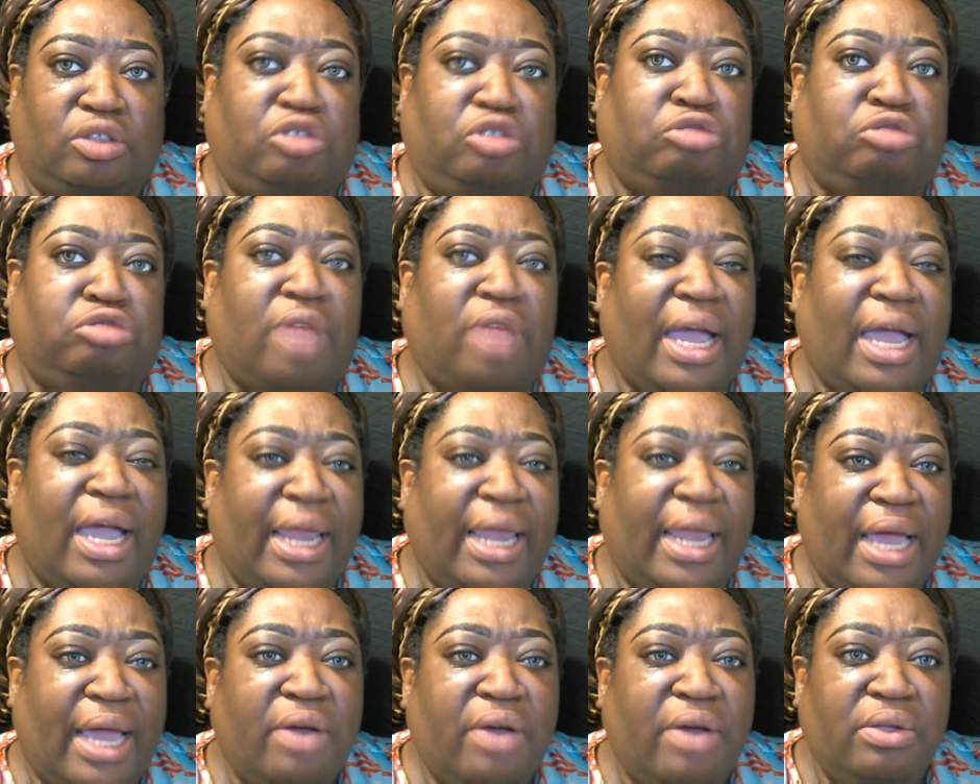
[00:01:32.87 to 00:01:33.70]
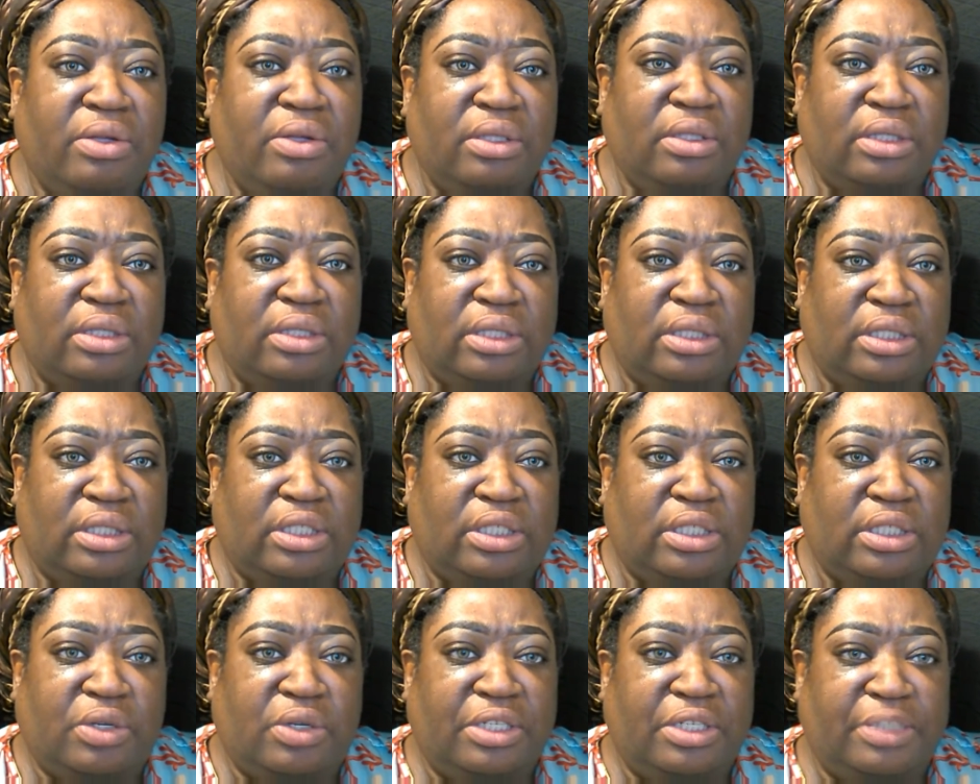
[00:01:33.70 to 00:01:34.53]
dried out,
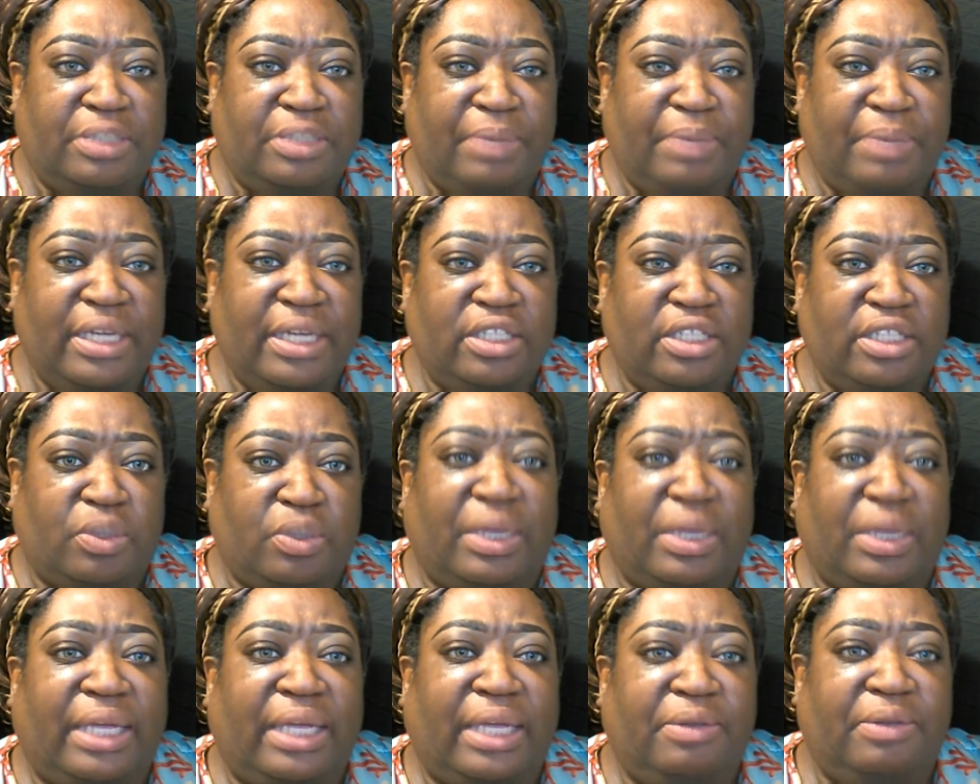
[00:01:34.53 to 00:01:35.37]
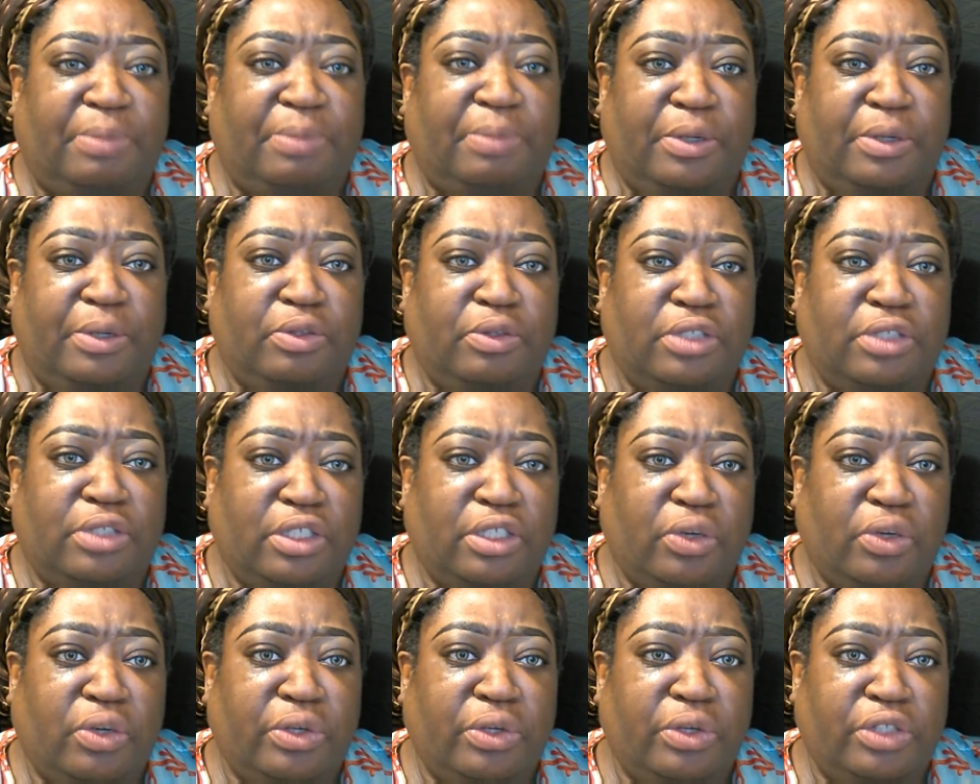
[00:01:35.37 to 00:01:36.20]
so to speak, so it keeps producing
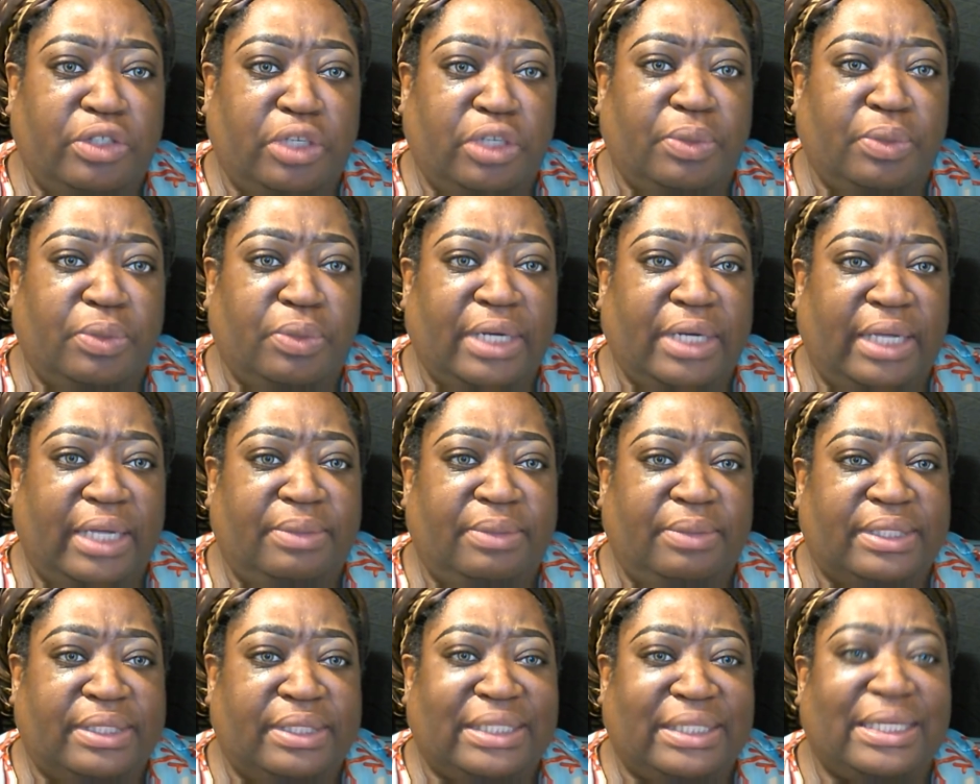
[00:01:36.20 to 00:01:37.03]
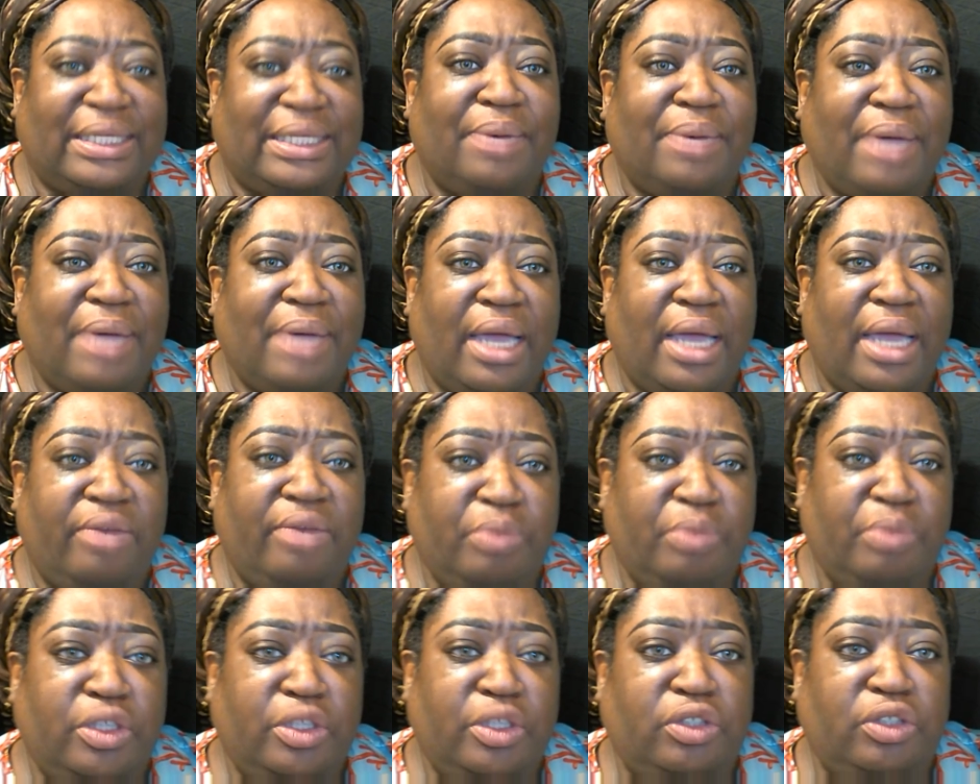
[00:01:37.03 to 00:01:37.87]
the oil. So you want to keep some kind of
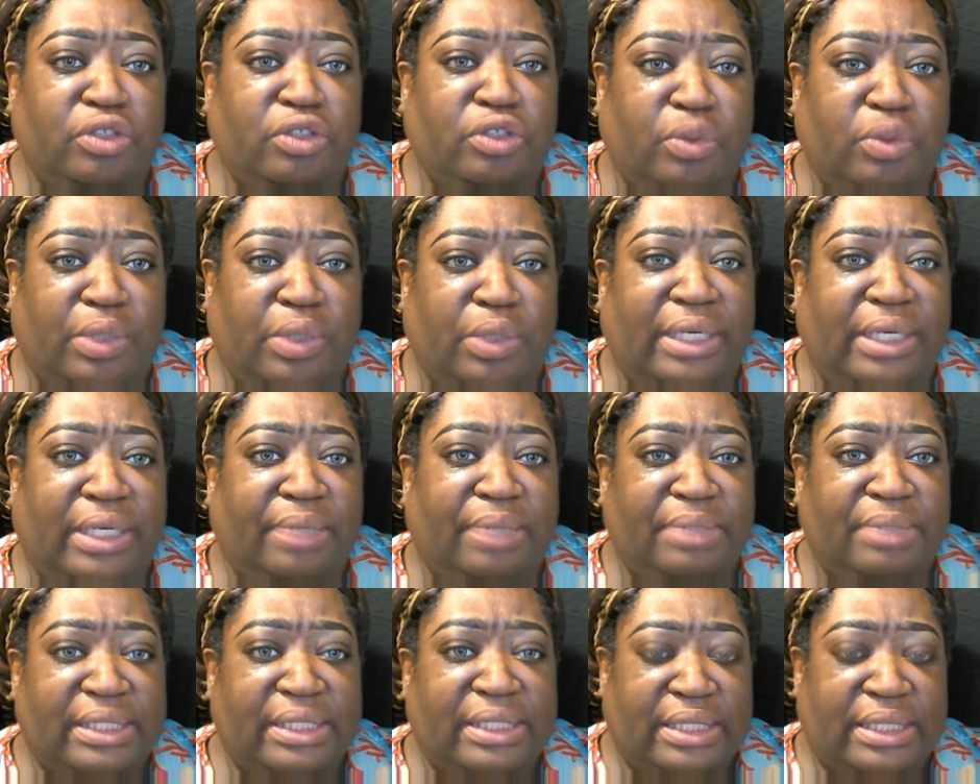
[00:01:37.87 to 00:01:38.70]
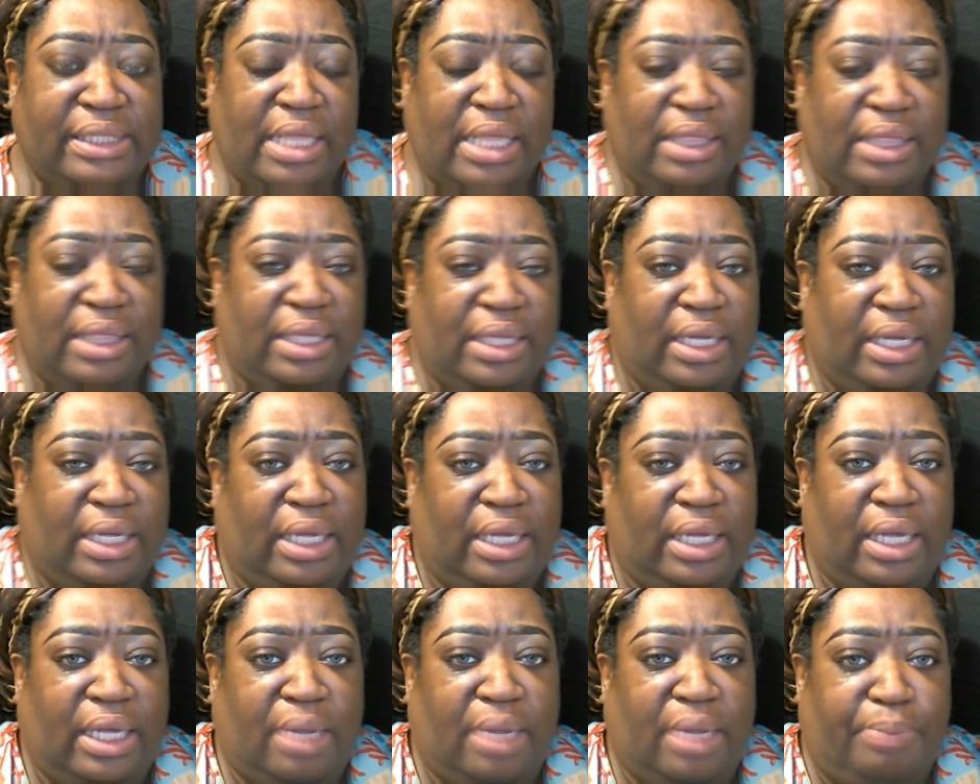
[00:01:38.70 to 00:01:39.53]
moisture so it limits
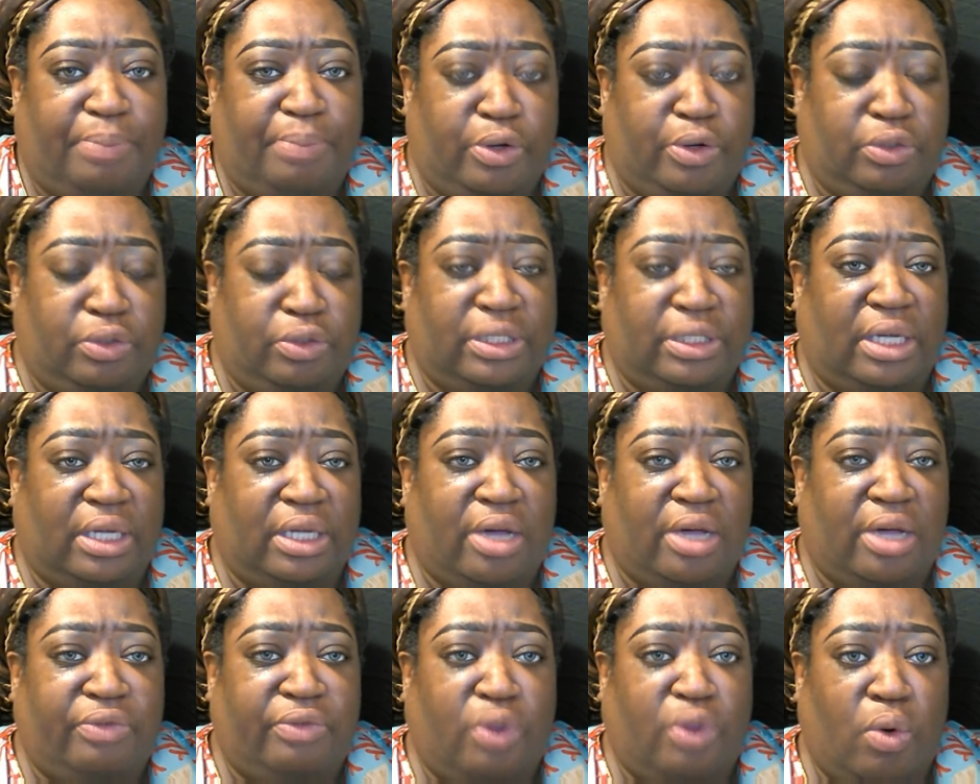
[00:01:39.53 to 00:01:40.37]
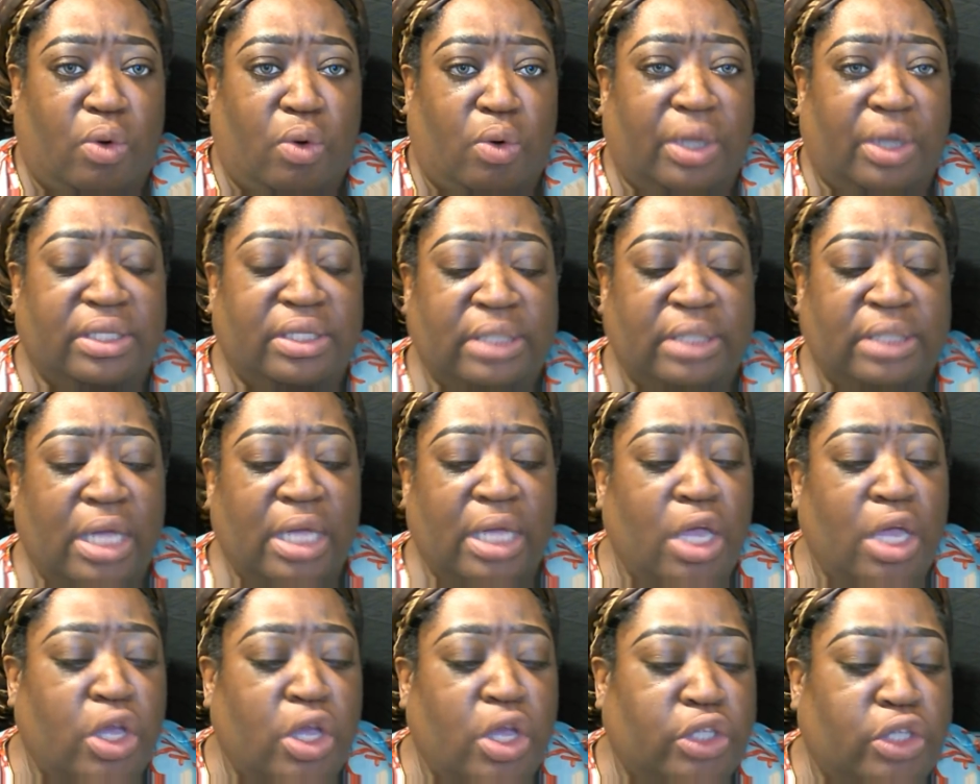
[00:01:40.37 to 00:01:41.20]
the producing of the oils.
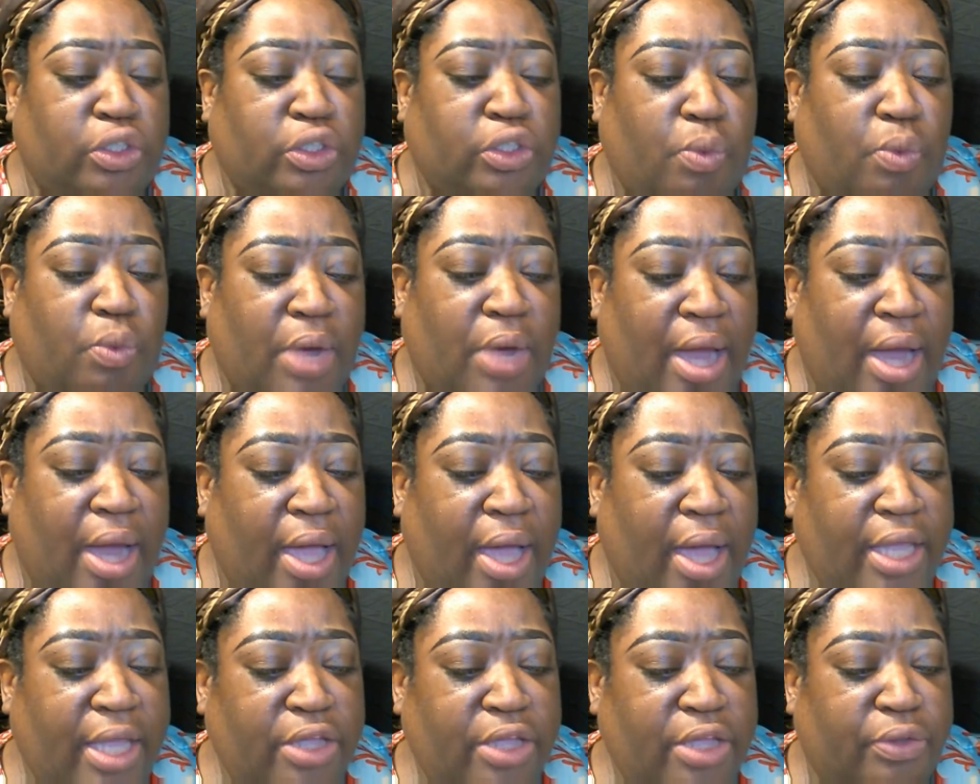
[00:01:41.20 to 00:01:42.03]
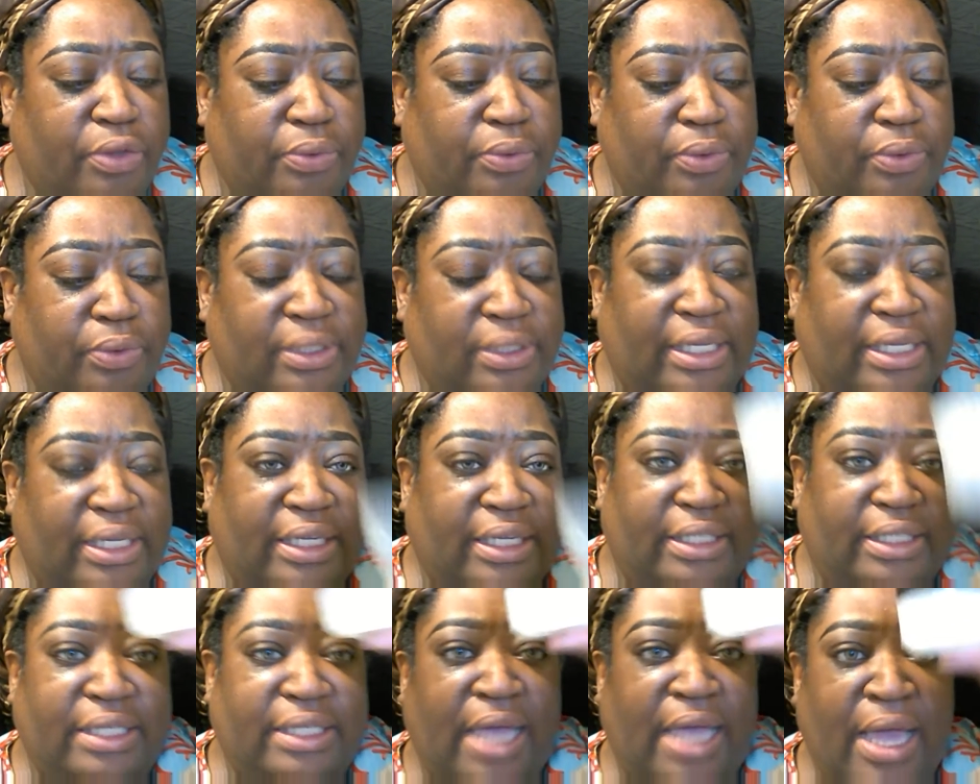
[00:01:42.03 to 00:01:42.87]
So what I use
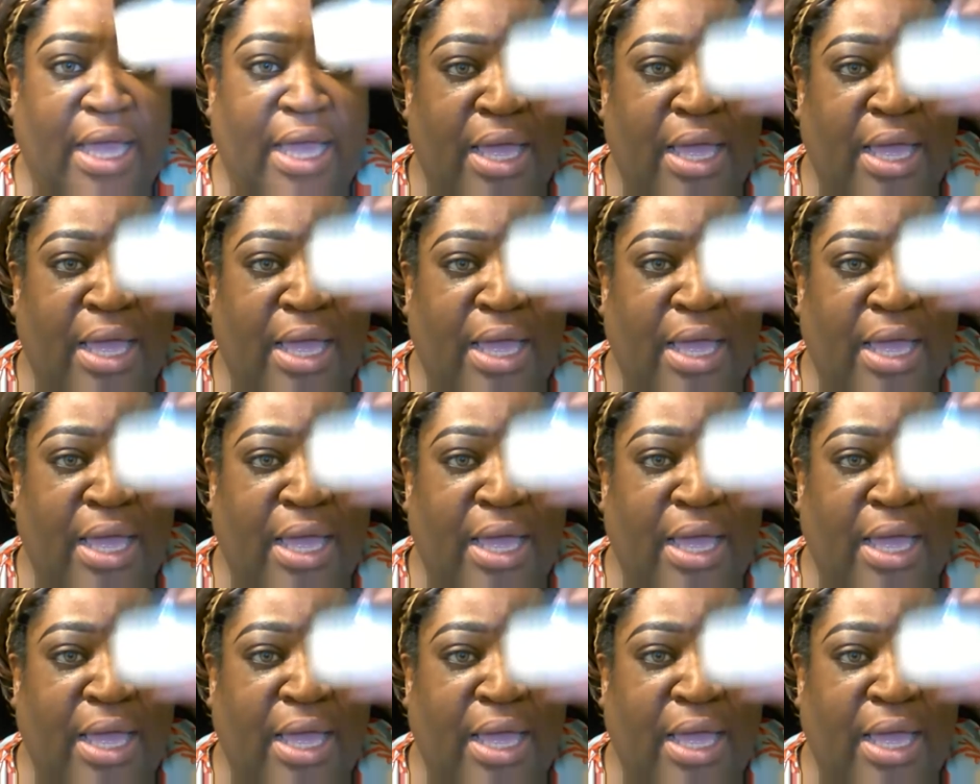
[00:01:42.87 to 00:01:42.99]
is